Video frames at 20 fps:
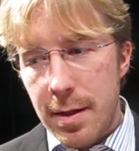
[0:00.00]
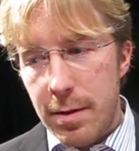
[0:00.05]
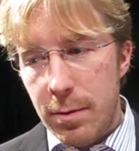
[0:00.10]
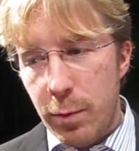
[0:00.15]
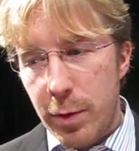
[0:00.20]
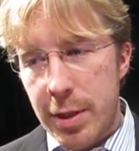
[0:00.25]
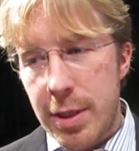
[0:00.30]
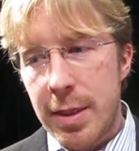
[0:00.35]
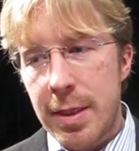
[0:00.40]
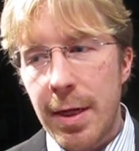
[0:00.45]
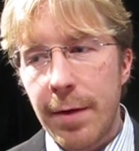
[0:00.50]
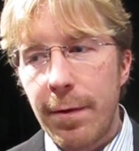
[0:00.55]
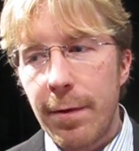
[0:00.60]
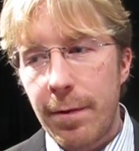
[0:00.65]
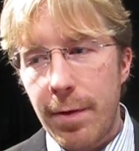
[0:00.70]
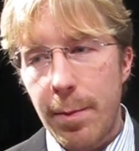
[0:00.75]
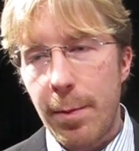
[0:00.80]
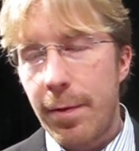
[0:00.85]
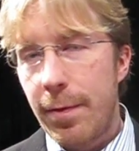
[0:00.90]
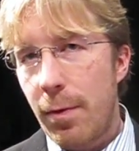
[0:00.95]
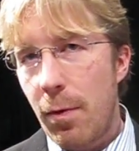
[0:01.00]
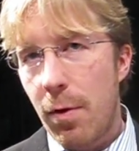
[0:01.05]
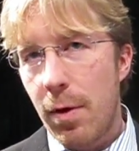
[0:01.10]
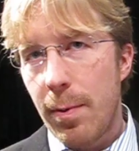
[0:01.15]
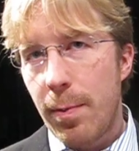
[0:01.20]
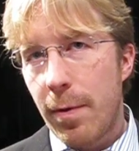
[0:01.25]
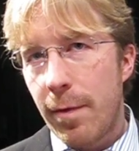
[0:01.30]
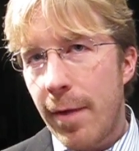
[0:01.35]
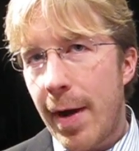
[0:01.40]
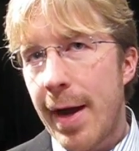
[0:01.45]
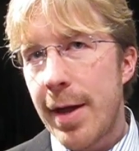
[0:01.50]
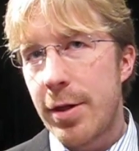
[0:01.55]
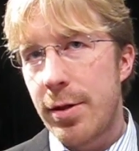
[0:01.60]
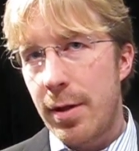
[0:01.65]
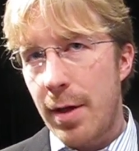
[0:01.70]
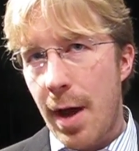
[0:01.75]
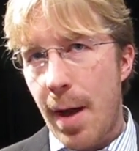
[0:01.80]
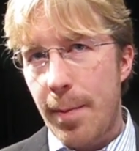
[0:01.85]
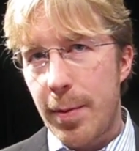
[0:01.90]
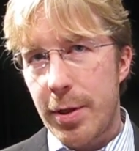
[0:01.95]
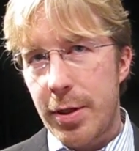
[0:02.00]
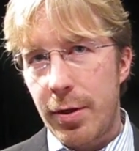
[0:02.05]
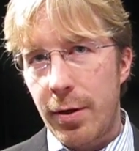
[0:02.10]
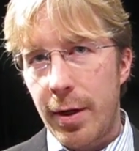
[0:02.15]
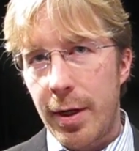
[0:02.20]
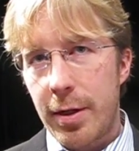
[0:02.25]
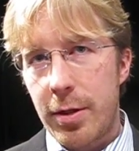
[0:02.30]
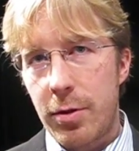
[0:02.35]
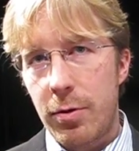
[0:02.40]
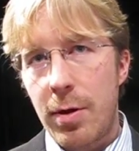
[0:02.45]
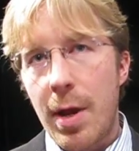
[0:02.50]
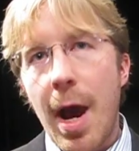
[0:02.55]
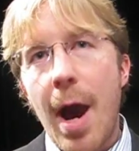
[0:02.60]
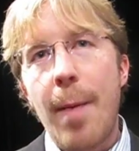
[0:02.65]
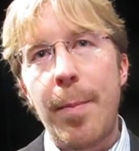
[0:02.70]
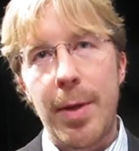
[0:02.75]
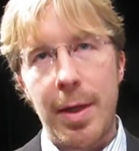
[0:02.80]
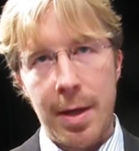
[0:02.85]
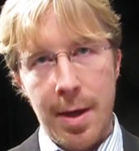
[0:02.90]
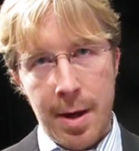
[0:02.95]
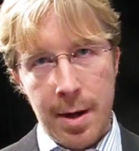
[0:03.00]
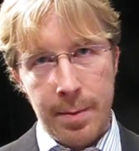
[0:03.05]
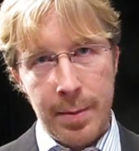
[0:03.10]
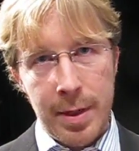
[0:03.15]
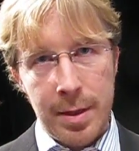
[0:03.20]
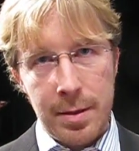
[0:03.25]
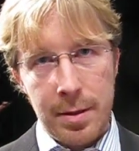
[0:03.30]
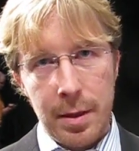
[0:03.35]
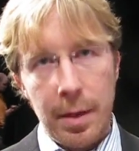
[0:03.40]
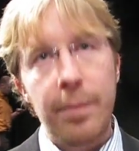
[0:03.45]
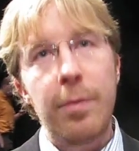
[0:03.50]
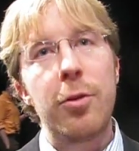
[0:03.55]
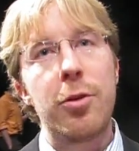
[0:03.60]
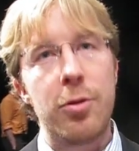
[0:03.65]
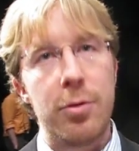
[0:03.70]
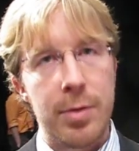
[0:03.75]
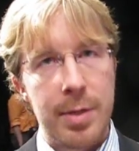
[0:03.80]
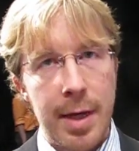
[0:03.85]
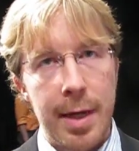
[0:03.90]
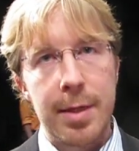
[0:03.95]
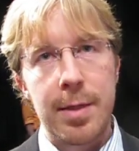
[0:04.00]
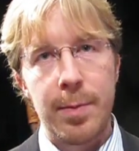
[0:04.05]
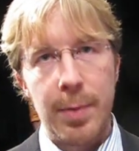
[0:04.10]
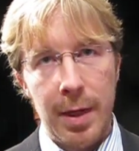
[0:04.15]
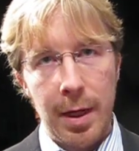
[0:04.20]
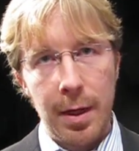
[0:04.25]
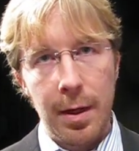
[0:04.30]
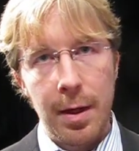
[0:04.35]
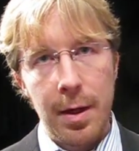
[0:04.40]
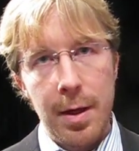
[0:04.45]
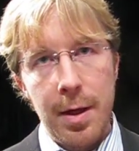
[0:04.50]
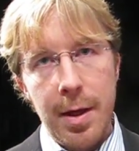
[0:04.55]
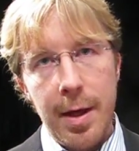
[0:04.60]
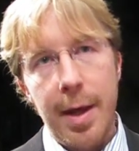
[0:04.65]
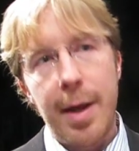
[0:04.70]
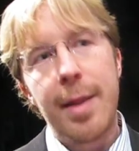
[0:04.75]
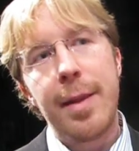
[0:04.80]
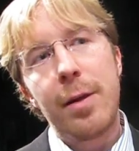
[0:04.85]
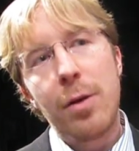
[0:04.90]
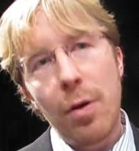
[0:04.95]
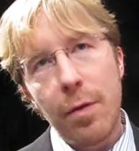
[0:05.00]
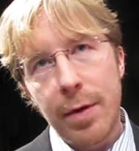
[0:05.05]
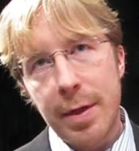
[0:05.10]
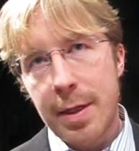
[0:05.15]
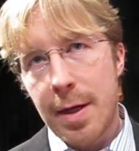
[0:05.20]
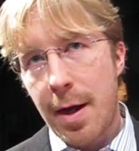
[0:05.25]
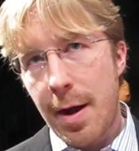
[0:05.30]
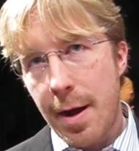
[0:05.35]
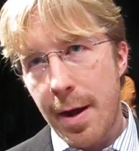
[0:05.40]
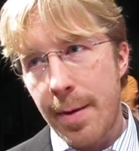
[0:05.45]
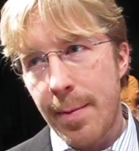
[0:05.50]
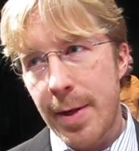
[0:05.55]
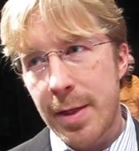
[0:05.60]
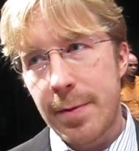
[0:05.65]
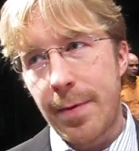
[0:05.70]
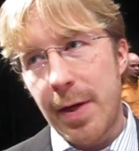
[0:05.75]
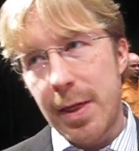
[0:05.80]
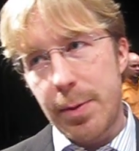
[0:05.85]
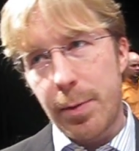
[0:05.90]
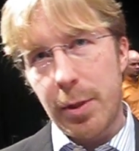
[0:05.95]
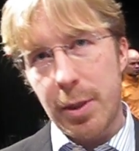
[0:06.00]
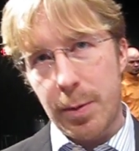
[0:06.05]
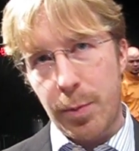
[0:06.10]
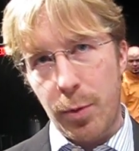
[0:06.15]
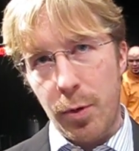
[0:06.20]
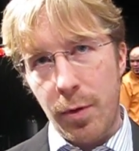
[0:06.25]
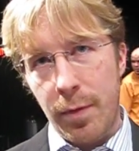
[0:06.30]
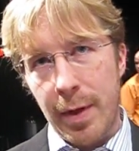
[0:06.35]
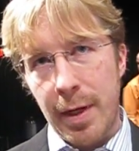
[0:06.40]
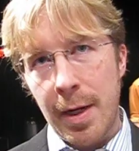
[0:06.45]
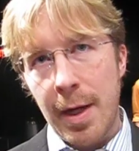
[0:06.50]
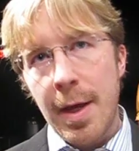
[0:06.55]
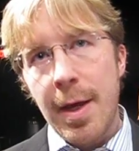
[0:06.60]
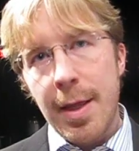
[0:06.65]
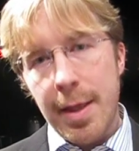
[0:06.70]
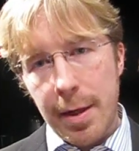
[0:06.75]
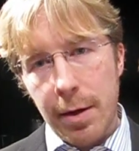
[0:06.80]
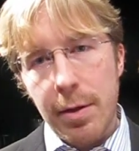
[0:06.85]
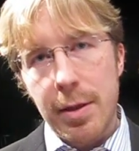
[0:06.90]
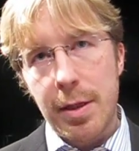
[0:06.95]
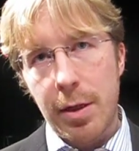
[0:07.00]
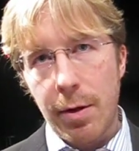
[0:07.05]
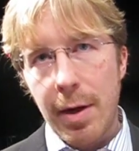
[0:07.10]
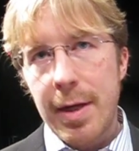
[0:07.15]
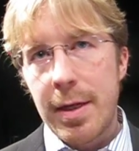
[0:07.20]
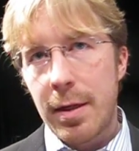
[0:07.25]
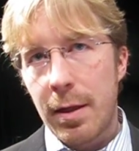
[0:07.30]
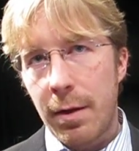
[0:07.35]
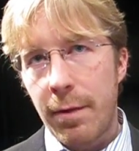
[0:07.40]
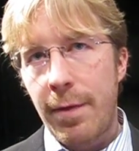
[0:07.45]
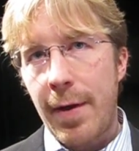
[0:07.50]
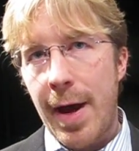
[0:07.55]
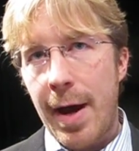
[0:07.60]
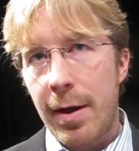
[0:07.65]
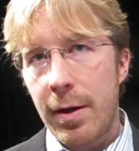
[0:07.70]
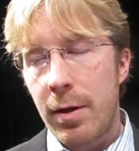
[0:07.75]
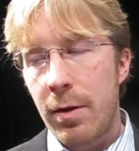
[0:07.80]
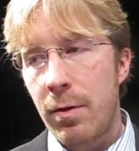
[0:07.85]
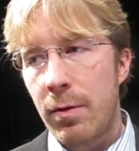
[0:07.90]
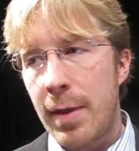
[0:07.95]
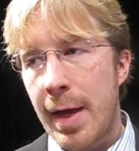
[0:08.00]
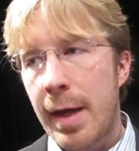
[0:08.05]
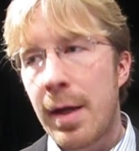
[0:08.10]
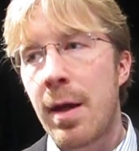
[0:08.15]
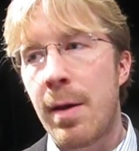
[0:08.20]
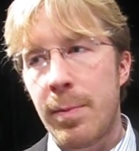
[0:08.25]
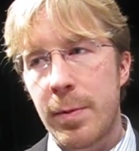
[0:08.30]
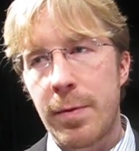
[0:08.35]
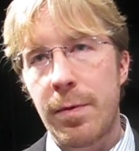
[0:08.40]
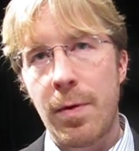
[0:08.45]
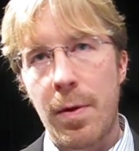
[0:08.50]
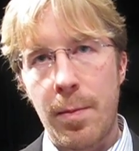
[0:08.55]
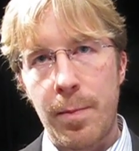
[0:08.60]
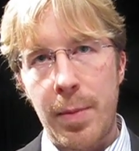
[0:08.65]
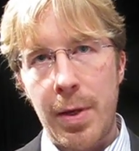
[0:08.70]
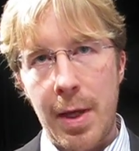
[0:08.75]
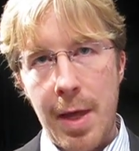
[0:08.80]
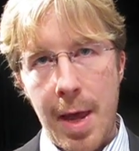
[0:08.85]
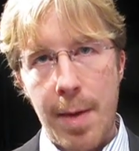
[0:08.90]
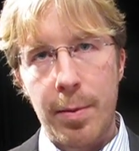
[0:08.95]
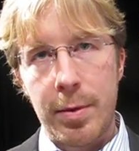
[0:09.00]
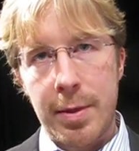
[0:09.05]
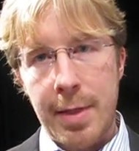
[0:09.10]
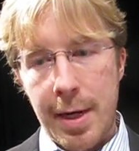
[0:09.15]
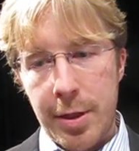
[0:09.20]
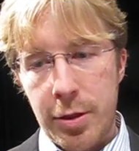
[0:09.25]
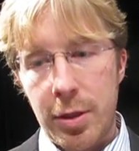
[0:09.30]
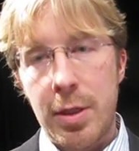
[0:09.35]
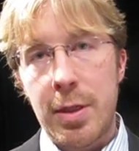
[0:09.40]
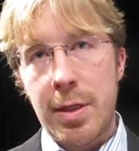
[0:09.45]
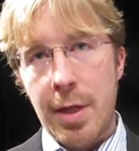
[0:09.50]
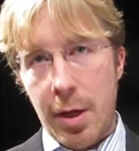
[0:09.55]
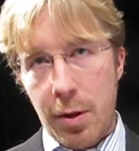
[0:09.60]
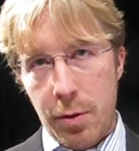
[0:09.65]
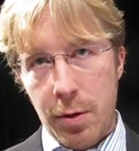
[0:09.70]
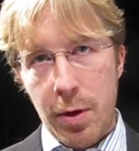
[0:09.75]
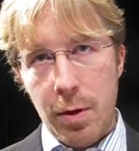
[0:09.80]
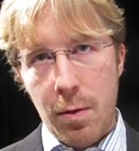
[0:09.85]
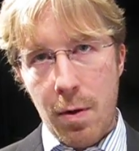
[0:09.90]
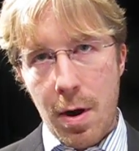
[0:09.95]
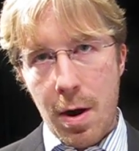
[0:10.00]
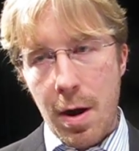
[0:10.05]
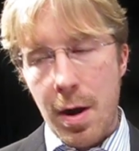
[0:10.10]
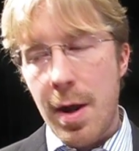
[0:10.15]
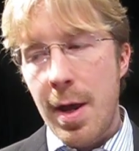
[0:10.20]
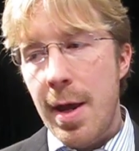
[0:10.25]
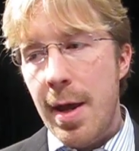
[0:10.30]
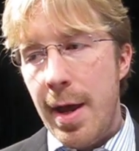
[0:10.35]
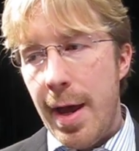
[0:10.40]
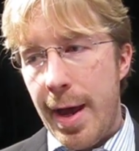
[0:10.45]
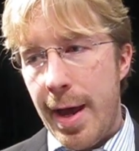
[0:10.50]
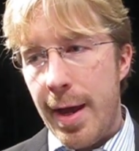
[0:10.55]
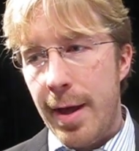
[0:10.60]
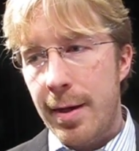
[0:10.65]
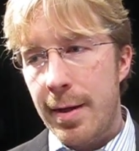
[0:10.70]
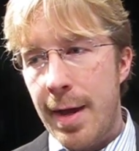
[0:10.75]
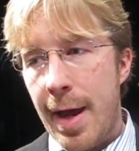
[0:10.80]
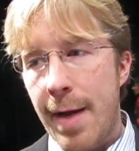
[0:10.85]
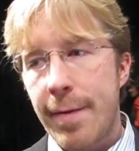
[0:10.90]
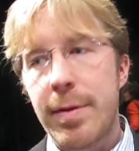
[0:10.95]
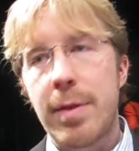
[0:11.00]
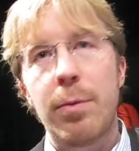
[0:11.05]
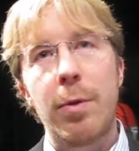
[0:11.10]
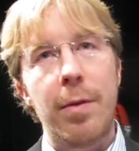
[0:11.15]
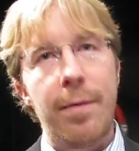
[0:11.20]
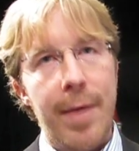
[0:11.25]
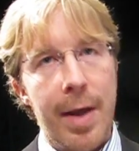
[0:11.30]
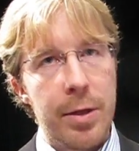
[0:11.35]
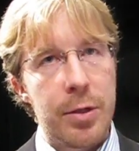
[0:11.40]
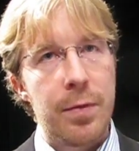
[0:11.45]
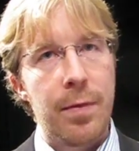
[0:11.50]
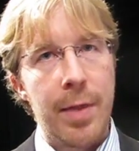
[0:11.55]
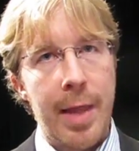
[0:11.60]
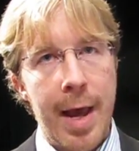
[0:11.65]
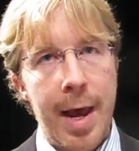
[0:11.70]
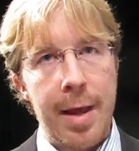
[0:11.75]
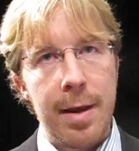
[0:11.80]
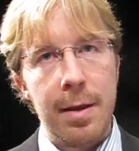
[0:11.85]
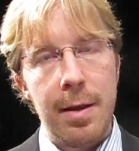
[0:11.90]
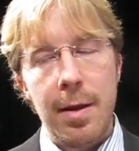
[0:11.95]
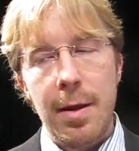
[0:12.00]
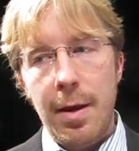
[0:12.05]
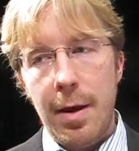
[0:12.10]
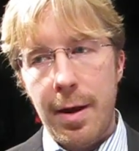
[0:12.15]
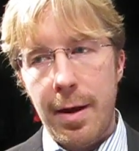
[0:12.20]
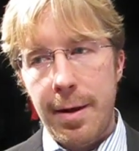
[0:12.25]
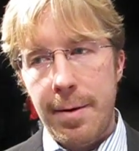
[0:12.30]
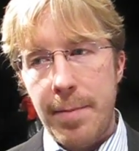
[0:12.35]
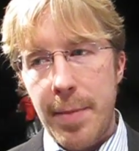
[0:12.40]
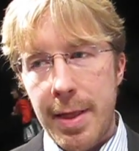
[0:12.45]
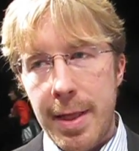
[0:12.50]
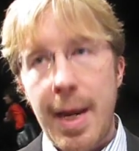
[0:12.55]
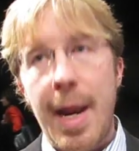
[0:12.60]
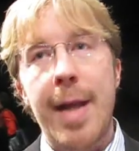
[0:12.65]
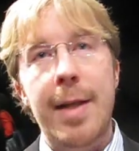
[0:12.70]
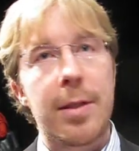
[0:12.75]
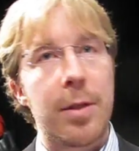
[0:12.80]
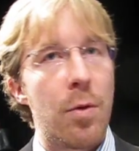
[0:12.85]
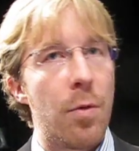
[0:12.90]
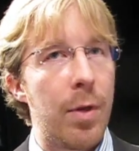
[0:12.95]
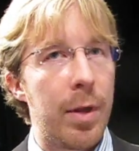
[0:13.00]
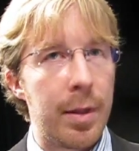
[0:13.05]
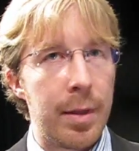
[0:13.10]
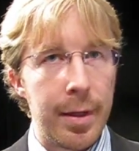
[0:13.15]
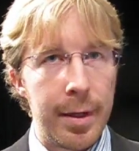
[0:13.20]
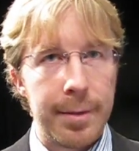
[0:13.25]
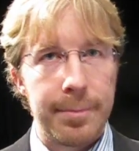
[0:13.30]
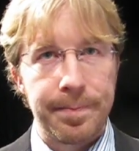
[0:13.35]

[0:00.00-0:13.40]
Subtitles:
which is different from before, provides you the opportunity to not be anonymous if you choose not to be. And I think over time, as Facebook has proven, there is a great deal of value that comes from being able to actually say who you are and have someone vouch for that, and then act accordingly.